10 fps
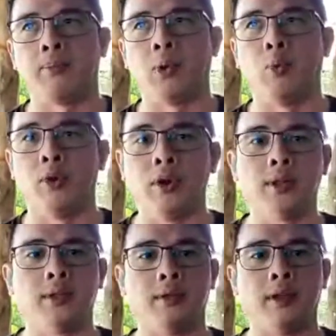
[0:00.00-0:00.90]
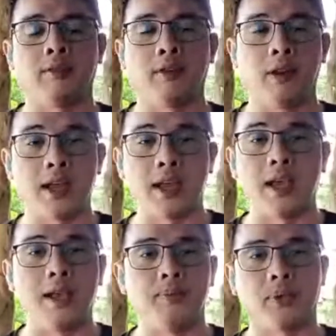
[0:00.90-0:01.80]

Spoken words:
the world is lucky,